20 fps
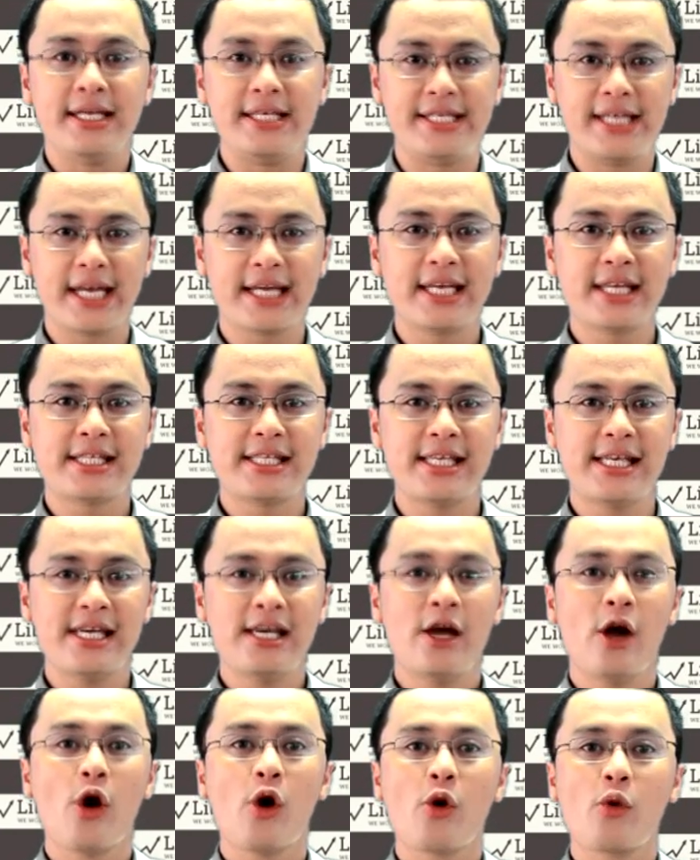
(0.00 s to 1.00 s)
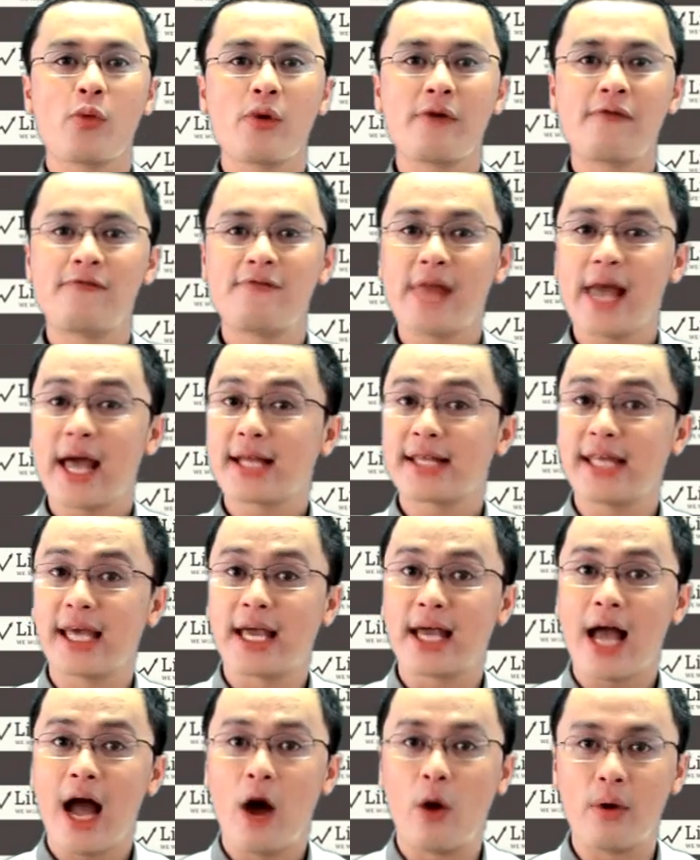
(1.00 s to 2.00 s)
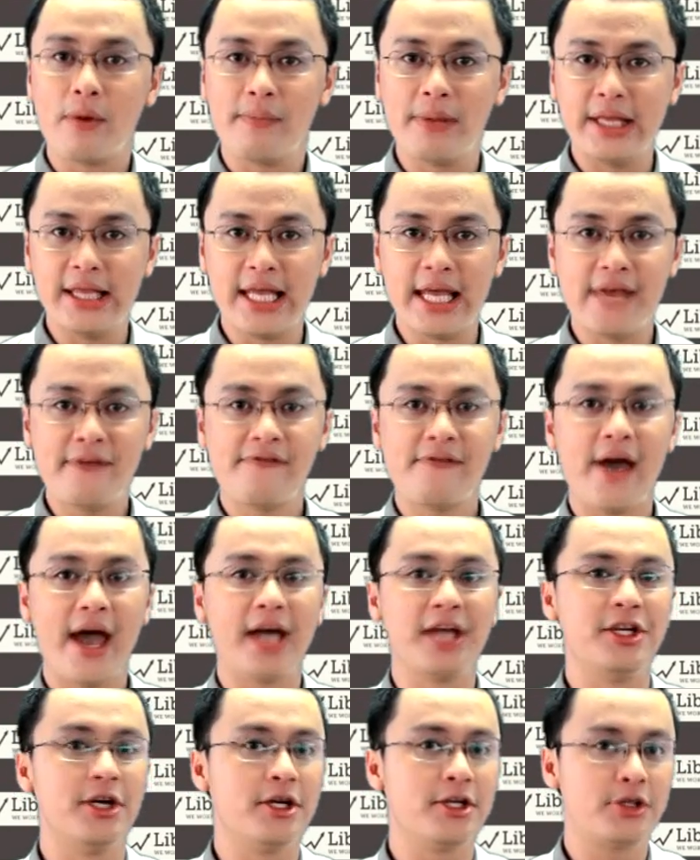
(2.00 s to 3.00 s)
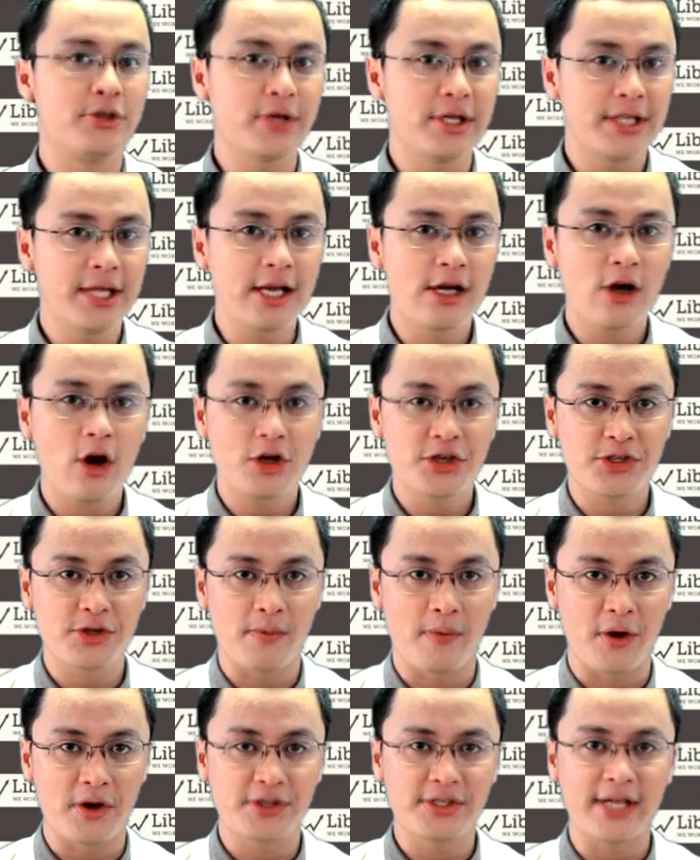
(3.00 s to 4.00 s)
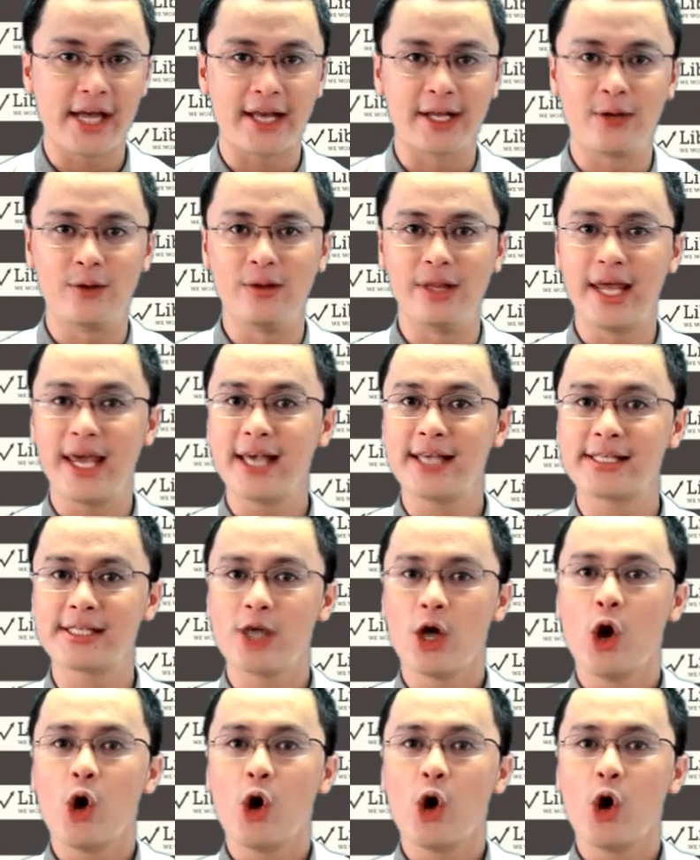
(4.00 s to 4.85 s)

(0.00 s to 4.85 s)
dignity, reflecting our belief, and treating customers and colleagues